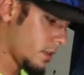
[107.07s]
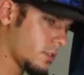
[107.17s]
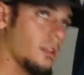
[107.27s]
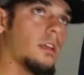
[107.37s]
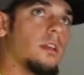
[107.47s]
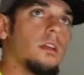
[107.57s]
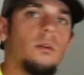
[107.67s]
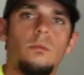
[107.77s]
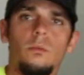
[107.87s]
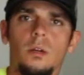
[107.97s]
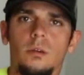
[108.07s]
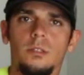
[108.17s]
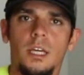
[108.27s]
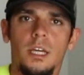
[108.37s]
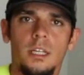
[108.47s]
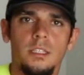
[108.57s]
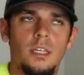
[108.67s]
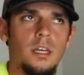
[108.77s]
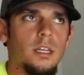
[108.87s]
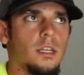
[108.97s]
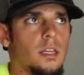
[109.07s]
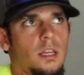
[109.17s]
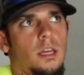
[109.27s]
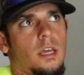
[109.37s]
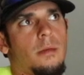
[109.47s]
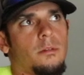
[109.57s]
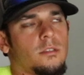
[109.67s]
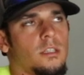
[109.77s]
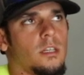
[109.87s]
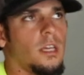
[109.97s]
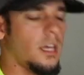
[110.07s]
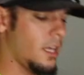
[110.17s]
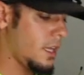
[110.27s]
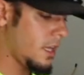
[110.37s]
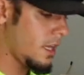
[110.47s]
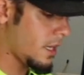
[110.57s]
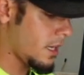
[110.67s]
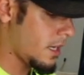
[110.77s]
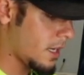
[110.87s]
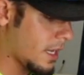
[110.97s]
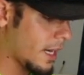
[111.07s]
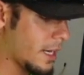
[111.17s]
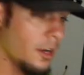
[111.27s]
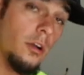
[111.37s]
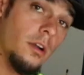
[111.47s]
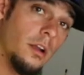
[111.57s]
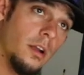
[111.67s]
So what I was saying is that it came on Sunday and it got here